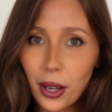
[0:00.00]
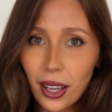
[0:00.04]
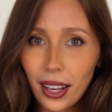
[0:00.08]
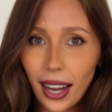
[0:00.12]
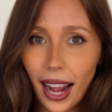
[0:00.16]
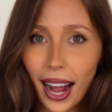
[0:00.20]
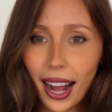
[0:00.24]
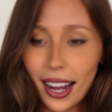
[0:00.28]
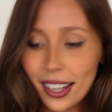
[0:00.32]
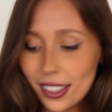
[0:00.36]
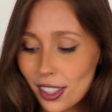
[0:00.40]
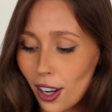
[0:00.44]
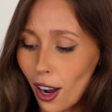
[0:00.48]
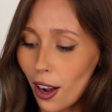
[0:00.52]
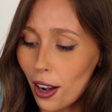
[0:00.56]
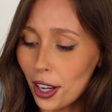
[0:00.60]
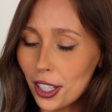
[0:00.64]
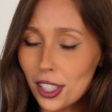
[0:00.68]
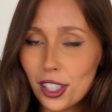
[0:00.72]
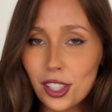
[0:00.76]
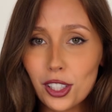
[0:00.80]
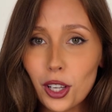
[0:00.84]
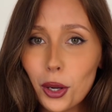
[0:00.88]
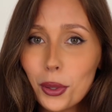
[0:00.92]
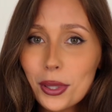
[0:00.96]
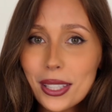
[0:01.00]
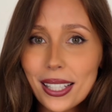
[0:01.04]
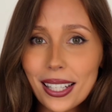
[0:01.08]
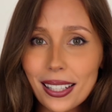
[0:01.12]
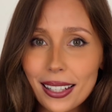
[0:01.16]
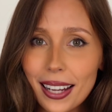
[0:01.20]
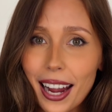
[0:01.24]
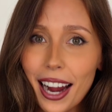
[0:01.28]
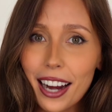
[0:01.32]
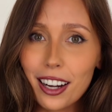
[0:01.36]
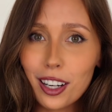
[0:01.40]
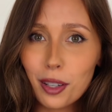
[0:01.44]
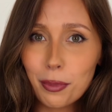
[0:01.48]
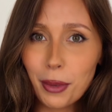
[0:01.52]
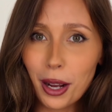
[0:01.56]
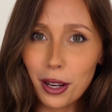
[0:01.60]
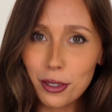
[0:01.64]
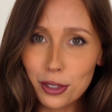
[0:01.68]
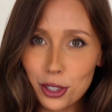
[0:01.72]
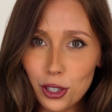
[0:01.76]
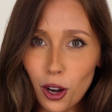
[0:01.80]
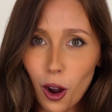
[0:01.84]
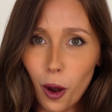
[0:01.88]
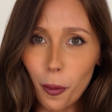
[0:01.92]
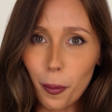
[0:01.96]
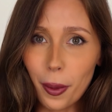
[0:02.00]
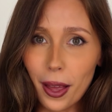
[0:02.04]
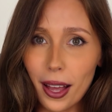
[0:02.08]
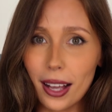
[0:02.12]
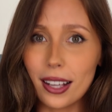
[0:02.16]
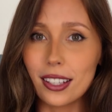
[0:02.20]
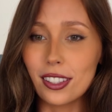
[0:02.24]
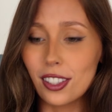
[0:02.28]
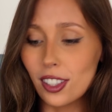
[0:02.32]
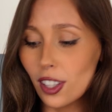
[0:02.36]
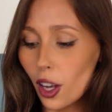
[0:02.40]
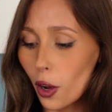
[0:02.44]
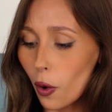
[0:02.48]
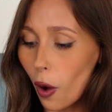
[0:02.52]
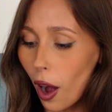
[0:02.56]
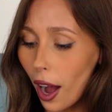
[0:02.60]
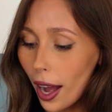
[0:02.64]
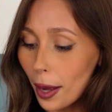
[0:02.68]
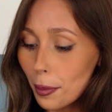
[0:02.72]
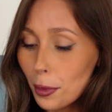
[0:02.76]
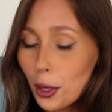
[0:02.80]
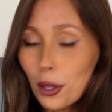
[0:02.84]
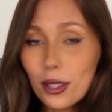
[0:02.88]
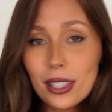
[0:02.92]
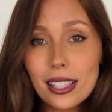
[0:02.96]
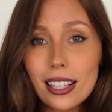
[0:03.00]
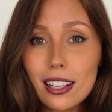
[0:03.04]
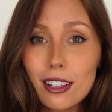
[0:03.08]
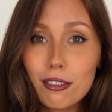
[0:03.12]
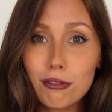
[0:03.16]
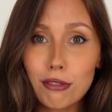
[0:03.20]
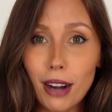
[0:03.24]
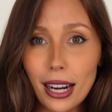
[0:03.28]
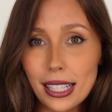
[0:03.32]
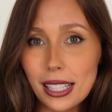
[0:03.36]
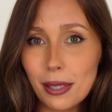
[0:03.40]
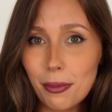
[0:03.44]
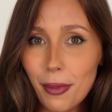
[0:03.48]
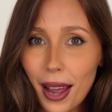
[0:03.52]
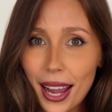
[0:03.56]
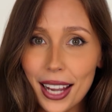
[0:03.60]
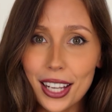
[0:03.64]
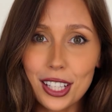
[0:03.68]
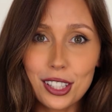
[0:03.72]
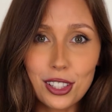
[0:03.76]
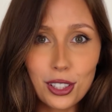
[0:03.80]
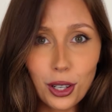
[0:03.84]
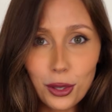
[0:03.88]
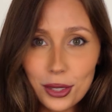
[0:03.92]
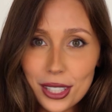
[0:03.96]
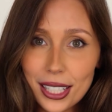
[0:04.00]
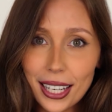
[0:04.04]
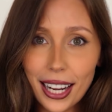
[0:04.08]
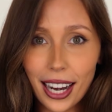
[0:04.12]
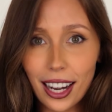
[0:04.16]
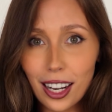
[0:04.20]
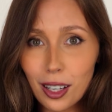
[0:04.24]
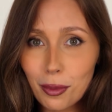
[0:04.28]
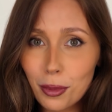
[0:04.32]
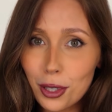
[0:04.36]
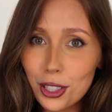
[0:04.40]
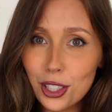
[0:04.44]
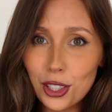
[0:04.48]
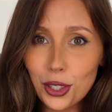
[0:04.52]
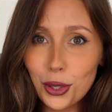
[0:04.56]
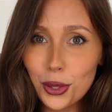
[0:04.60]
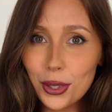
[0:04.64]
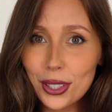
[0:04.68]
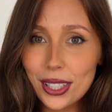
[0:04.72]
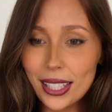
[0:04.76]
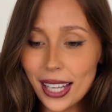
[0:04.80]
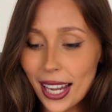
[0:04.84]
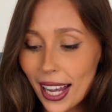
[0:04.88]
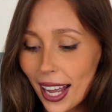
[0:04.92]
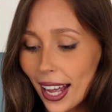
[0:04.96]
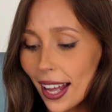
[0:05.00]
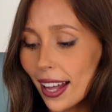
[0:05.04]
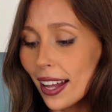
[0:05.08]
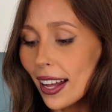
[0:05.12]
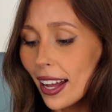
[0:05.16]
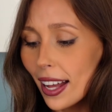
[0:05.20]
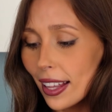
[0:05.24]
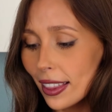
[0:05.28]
we're gonna add our salted caramel topping. So I'm using ready-made salted caramel sauce here.